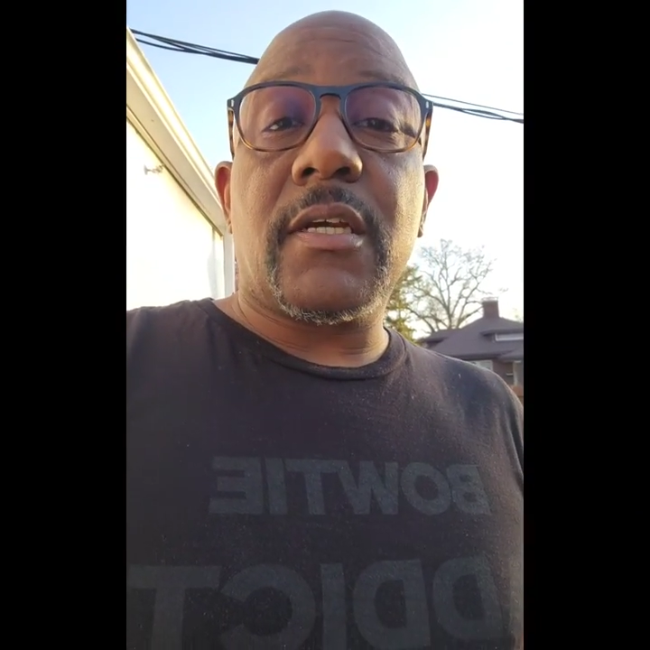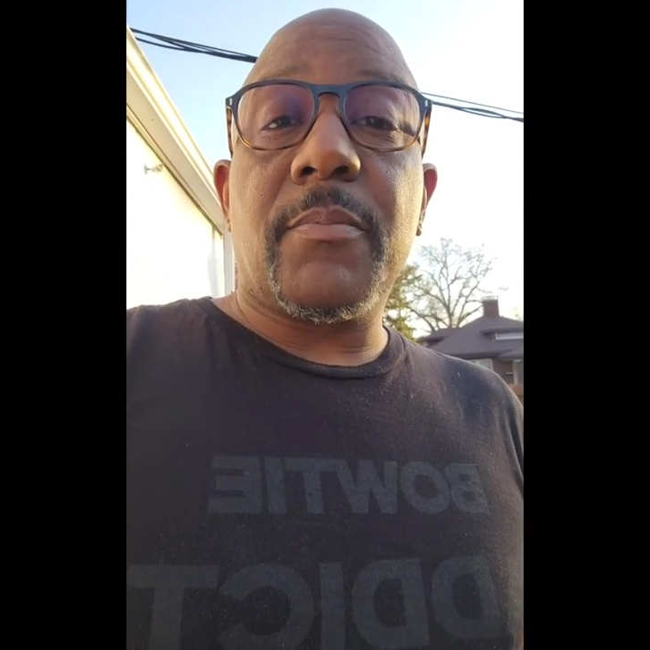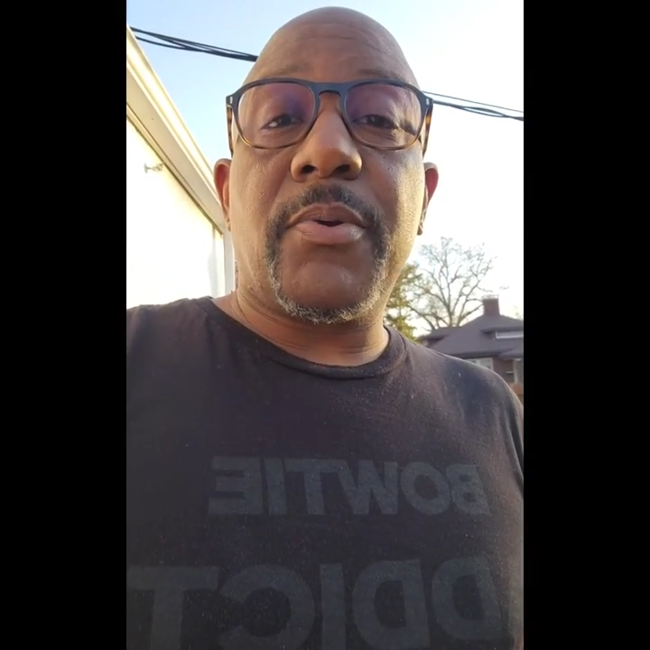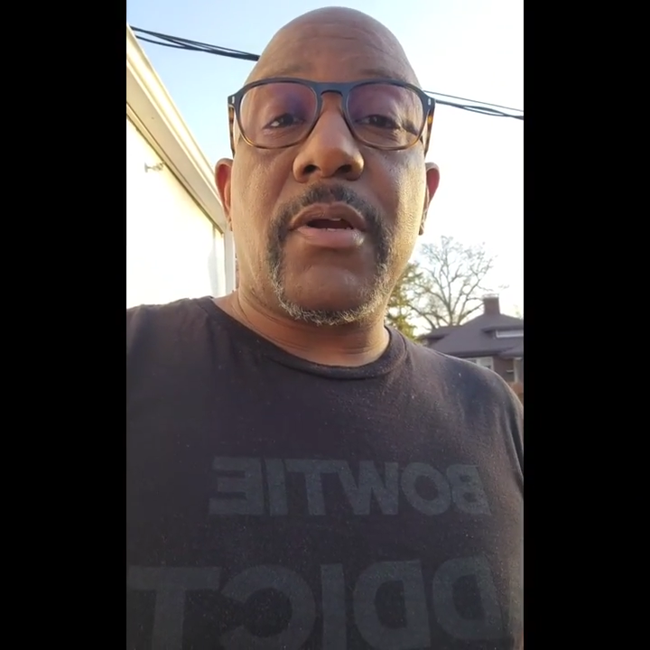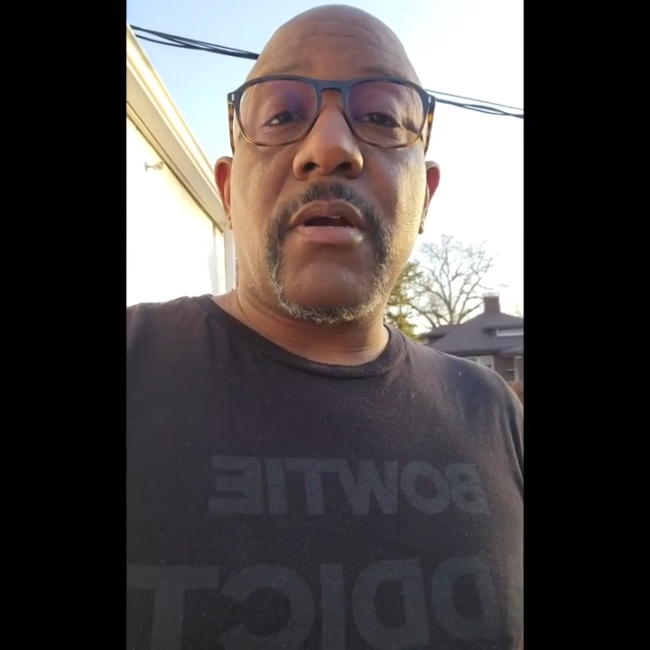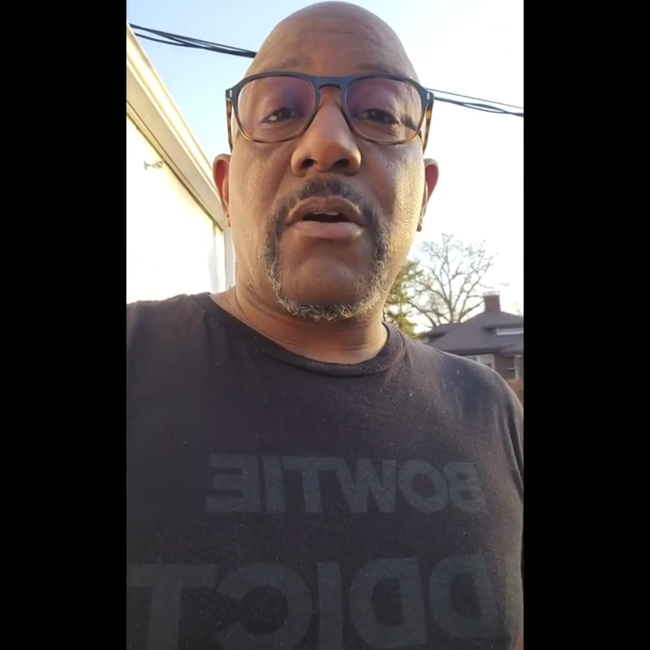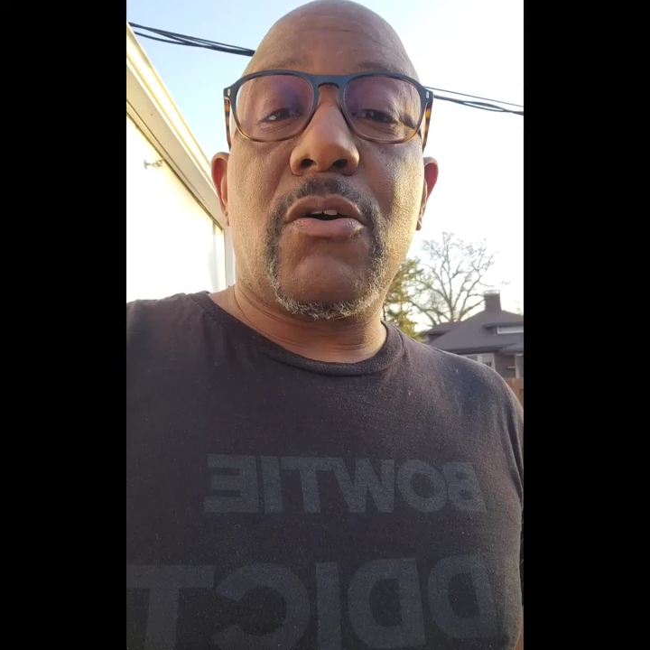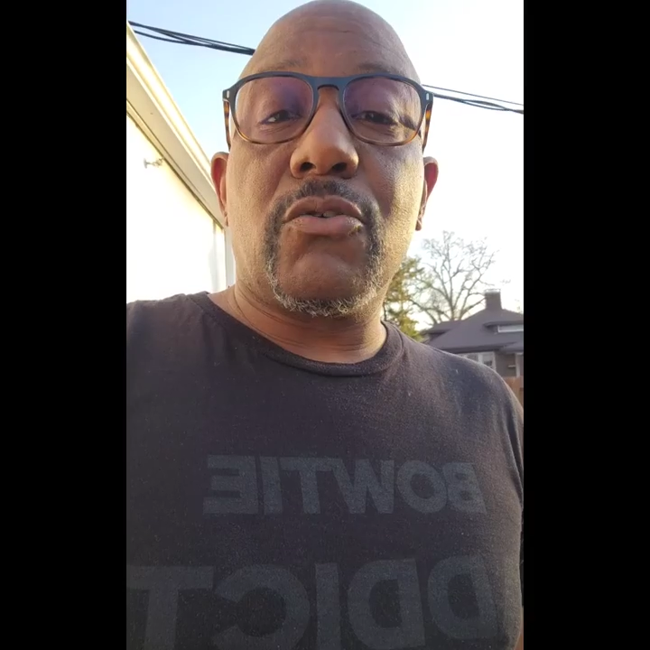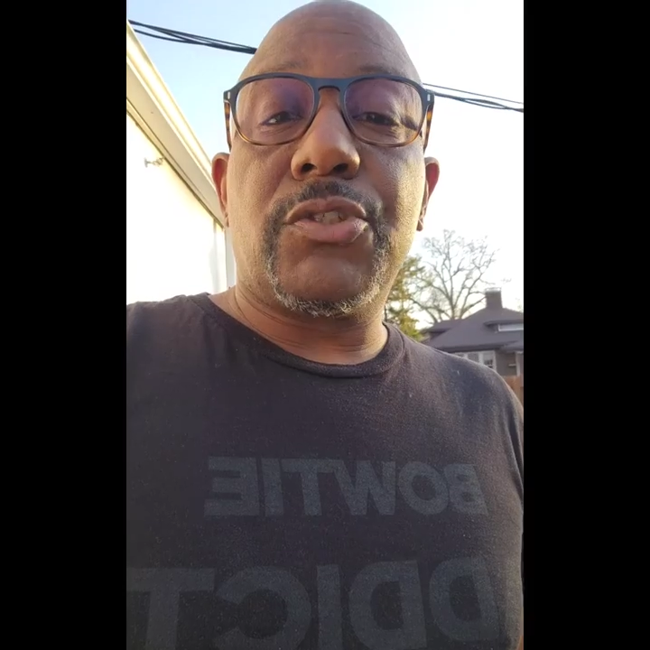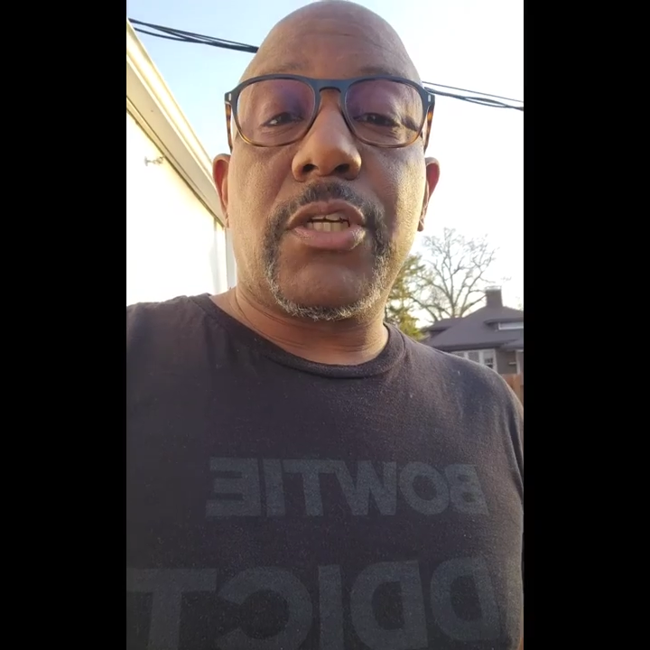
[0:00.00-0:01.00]
I got a pair of
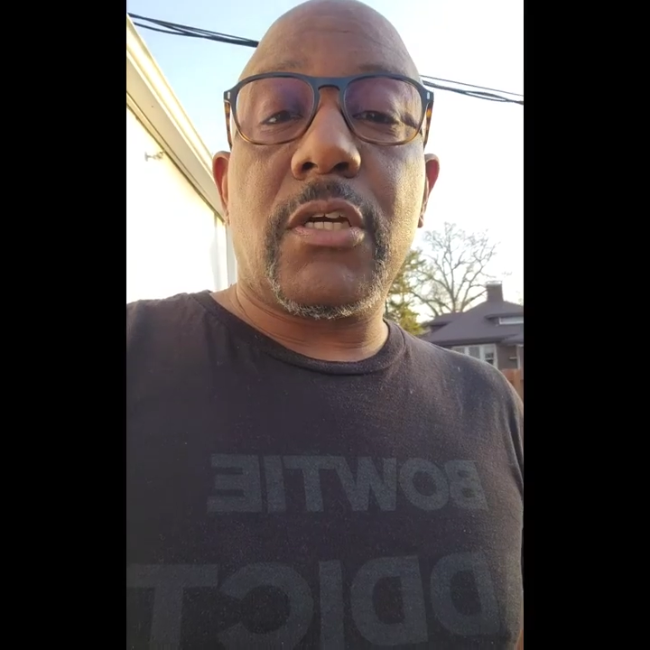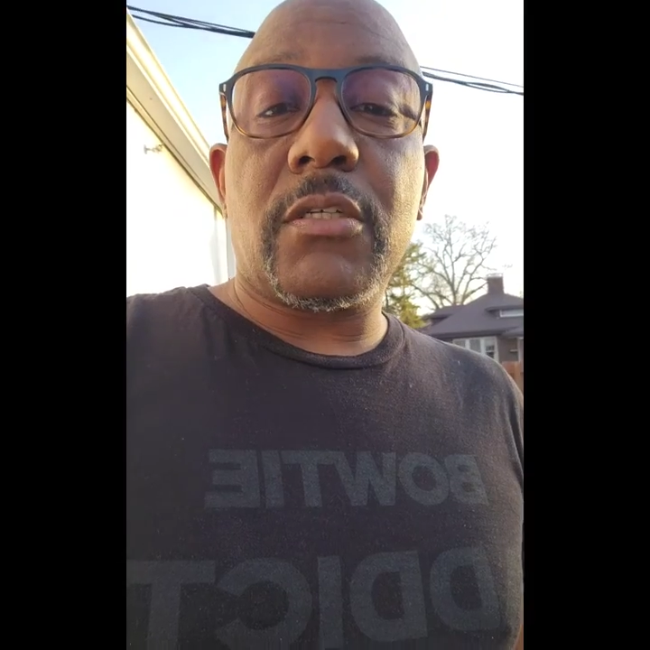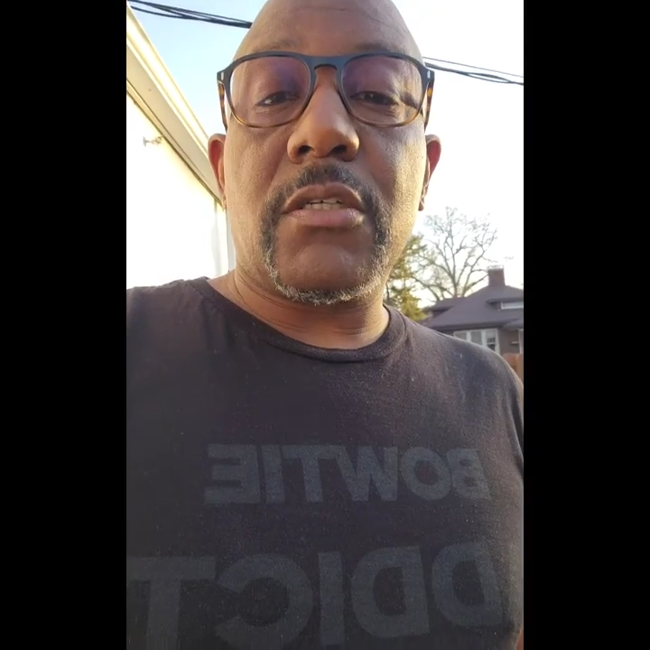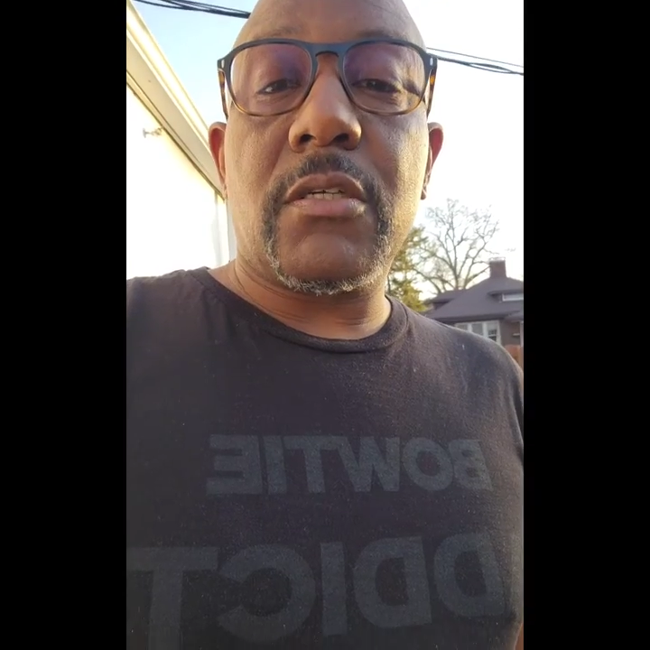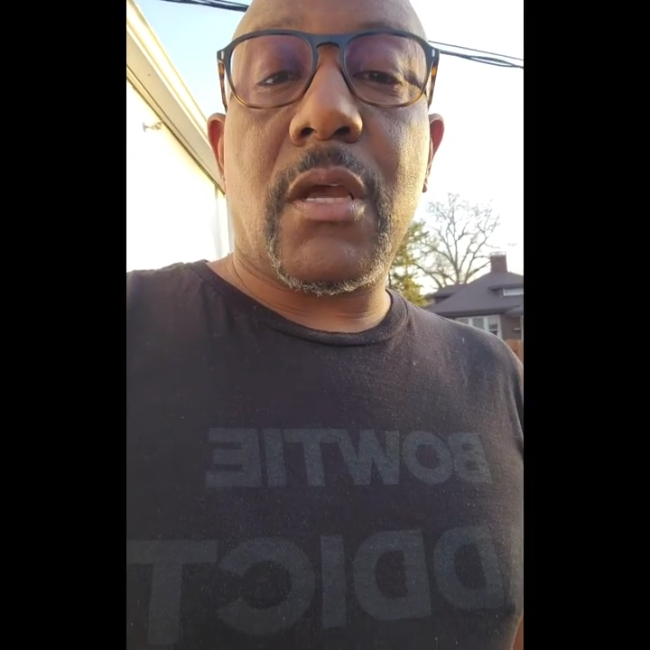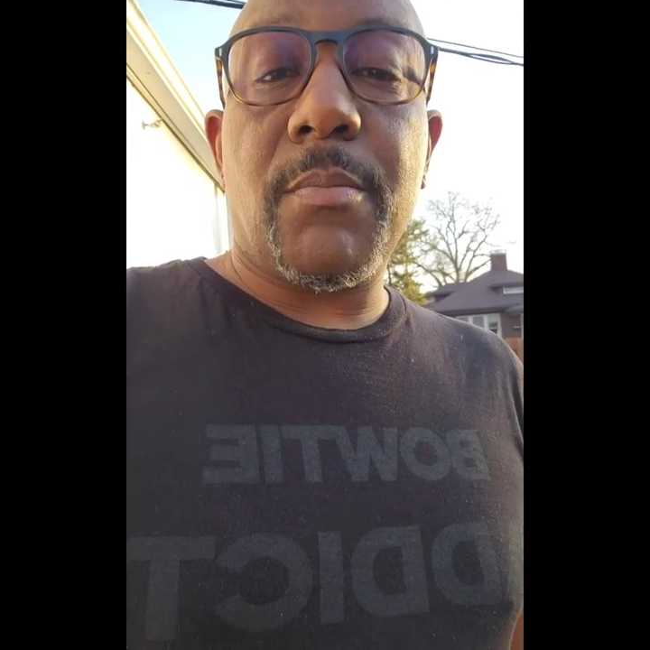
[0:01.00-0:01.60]
old Chucks.